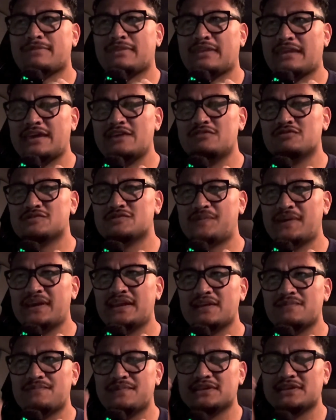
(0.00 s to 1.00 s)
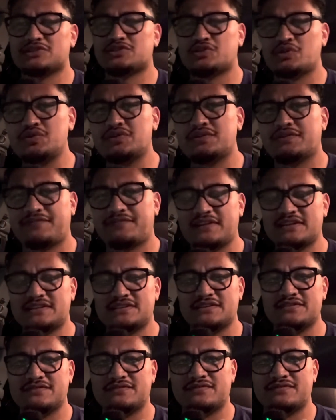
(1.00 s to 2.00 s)
he was being a bit too
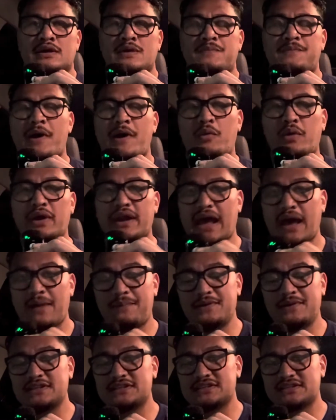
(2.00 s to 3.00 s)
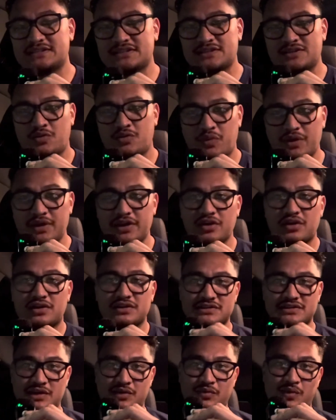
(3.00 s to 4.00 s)
defensive. But what happens when
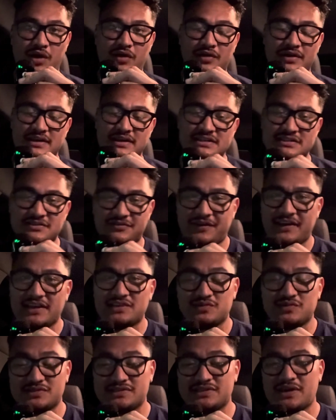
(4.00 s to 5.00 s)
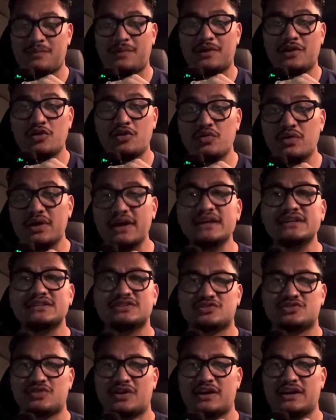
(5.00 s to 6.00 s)
Deontay Wilder is faced with someone who is
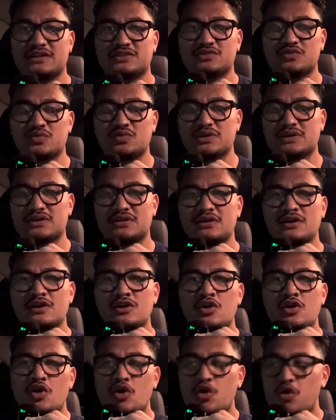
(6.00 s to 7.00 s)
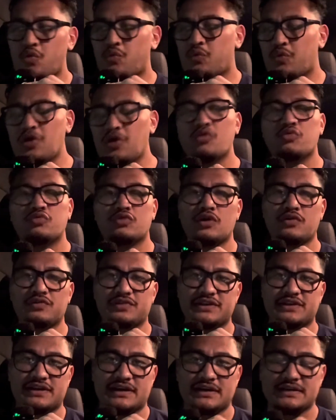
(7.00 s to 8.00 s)
trying to win, who will roll
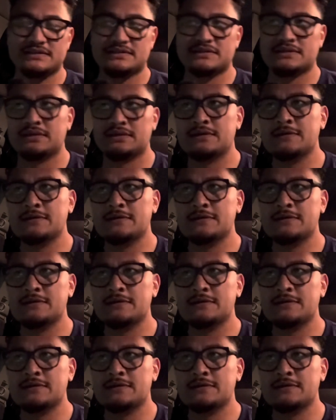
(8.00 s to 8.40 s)
the dice?